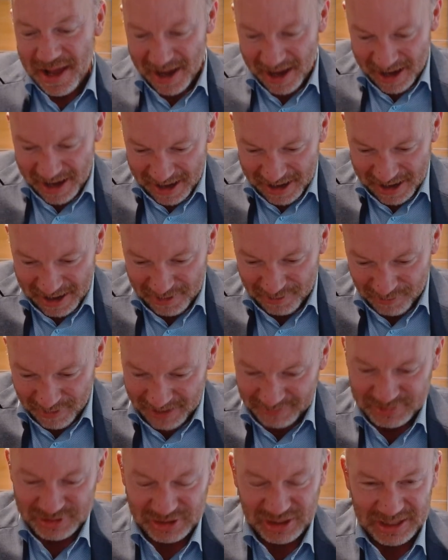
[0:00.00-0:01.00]

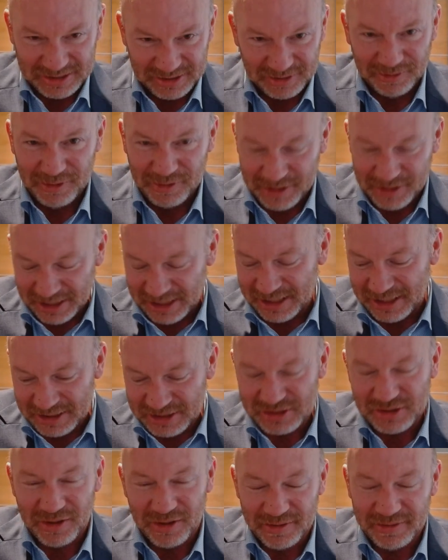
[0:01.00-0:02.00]
website to look at it
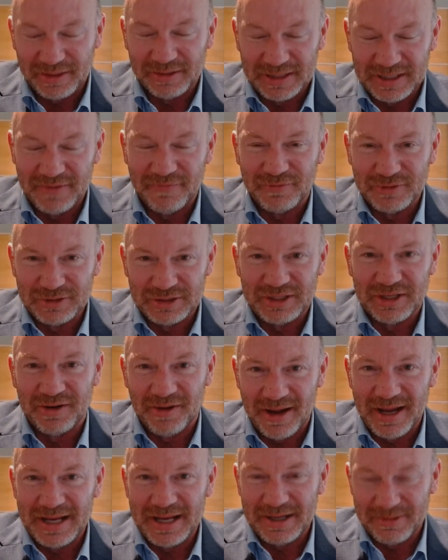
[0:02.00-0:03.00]
and saw that leave was
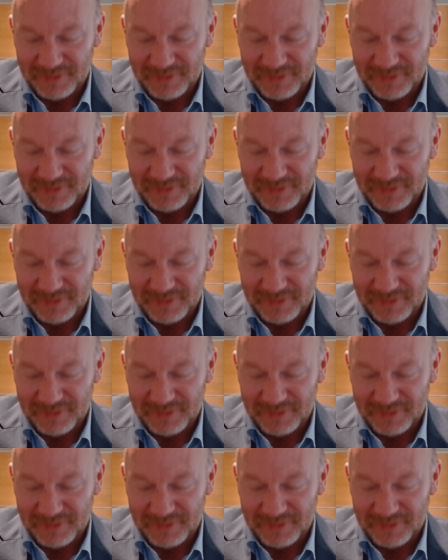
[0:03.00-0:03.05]
denied,